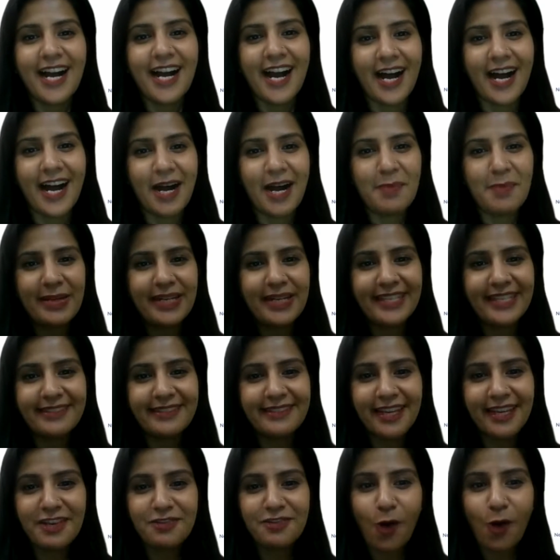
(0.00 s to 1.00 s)
But I
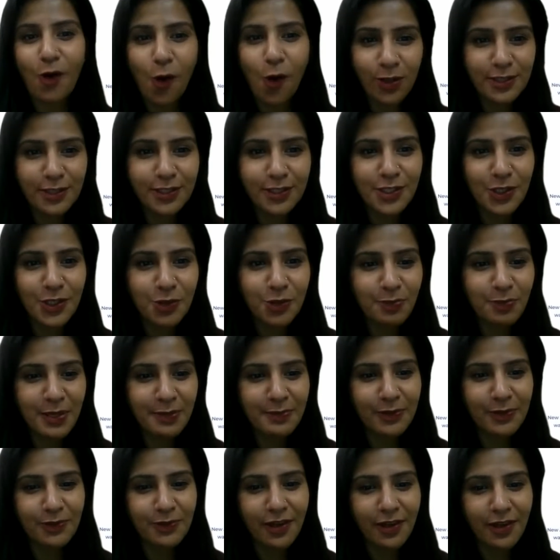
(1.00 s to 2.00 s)
think for all the new
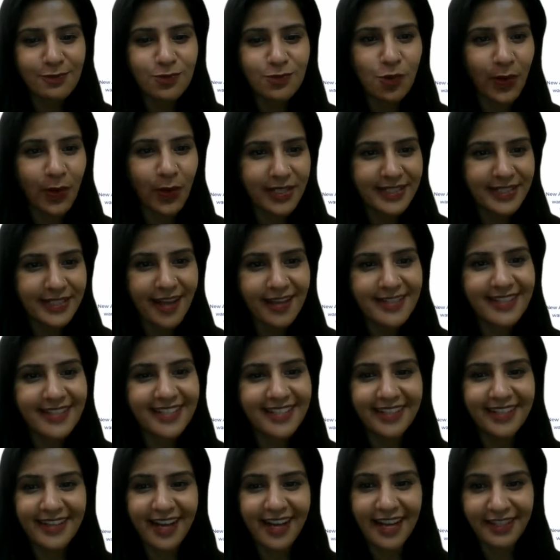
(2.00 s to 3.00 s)
people who have joined us,
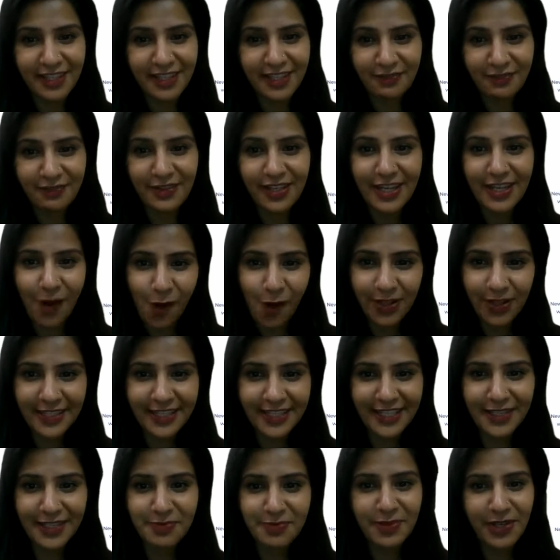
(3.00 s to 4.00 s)
I think we all
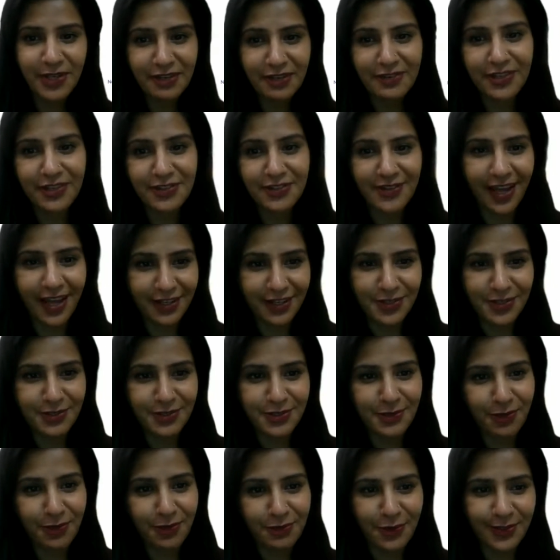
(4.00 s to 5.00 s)
need a brief
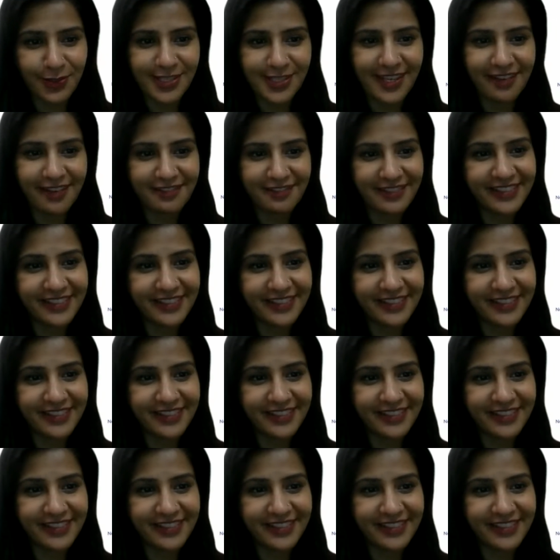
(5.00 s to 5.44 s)
introduction of yourself.